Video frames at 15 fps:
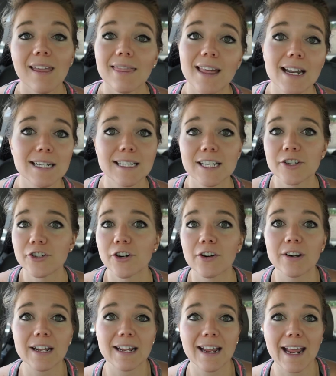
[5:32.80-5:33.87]
that's this
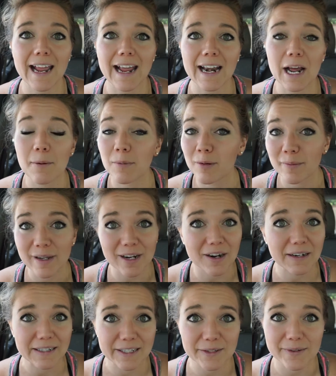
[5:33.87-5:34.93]
journey, and I'm gonna be
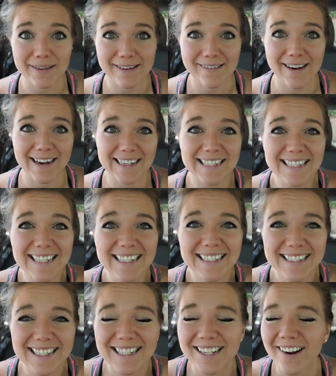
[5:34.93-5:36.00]
honest with you guys.
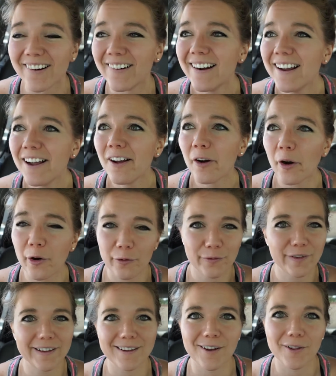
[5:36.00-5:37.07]
So
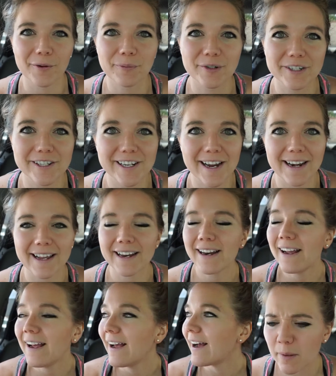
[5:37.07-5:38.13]
hopefully y'all appreciate it.
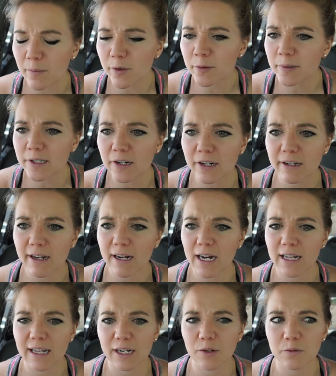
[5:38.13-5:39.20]
My boobs started
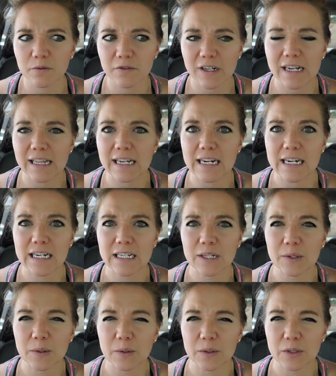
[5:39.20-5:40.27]
getting like really
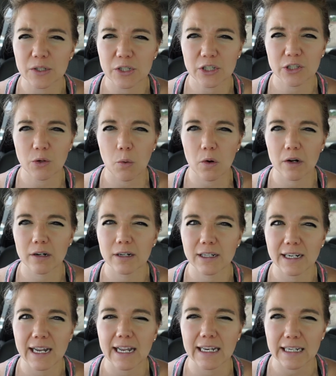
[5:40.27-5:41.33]
sore
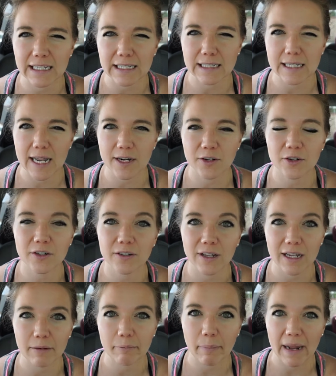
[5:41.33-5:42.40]
and tender,
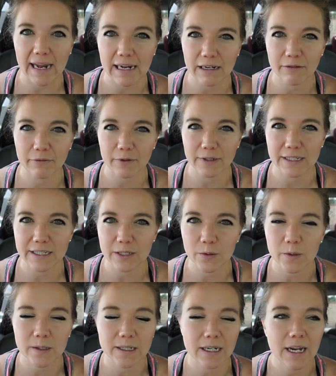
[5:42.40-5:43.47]
like painfully
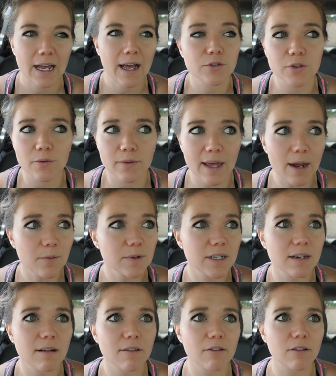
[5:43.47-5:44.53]
sore. So that was
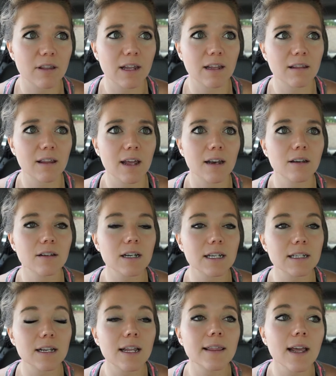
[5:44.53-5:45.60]
another thing that,
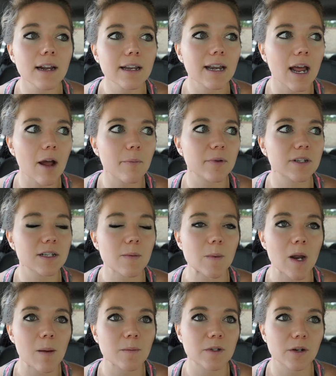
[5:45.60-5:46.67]
and that can happen
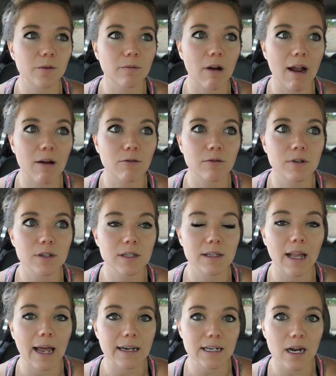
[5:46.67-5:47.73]
sometimes around
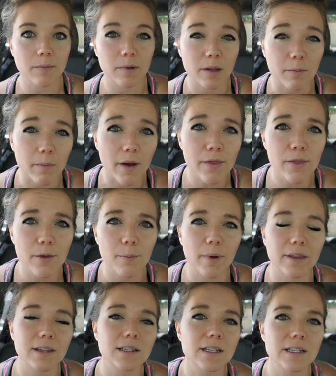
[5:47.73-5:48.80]
that time of the month,
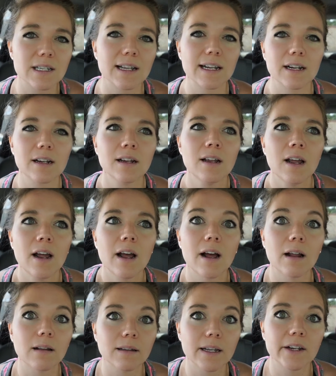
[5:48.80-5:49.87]
but this is like
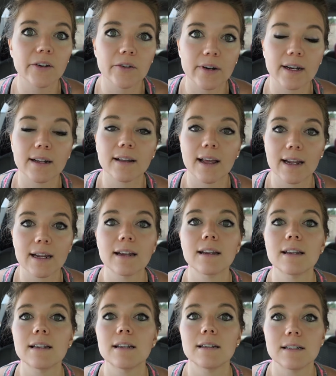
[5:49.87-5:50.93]
a lingering, like
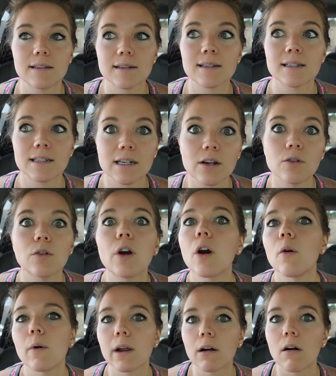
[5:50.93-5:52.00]
still
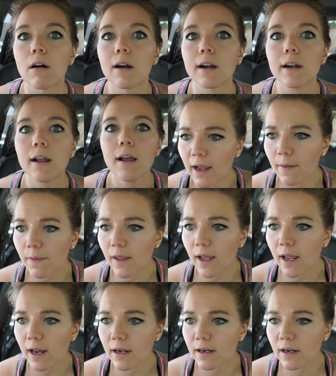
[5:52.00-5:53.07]
going on. And
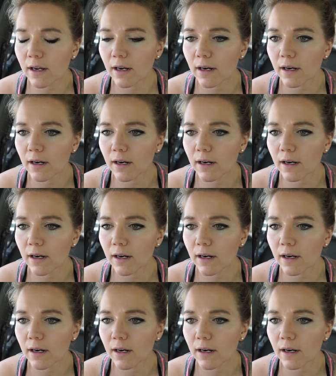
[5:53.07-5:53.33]
then